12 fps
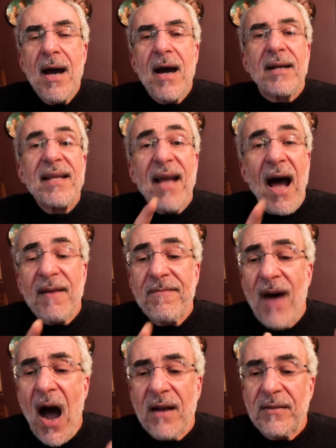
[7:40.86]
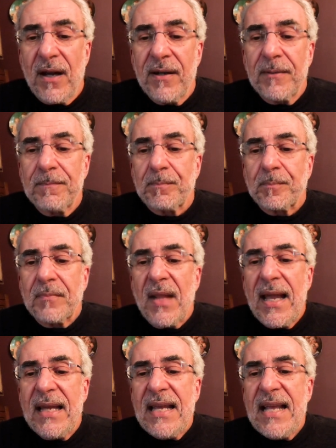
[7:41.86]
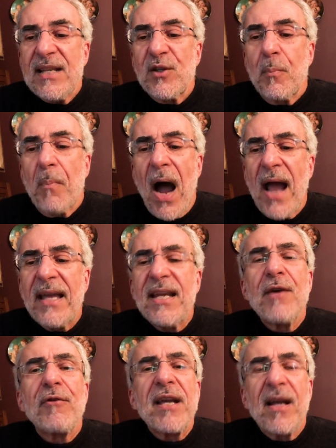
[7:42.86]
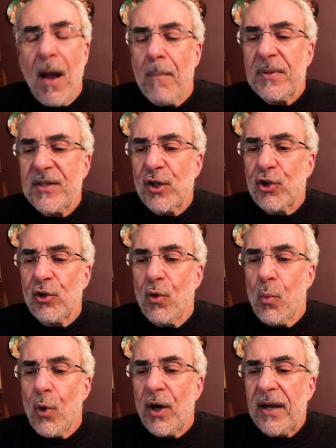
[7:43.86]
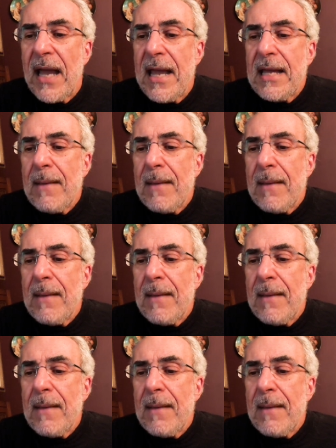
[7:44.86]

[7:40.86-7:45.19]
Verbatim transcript: Richard Wagner, in his pioneering compositional work,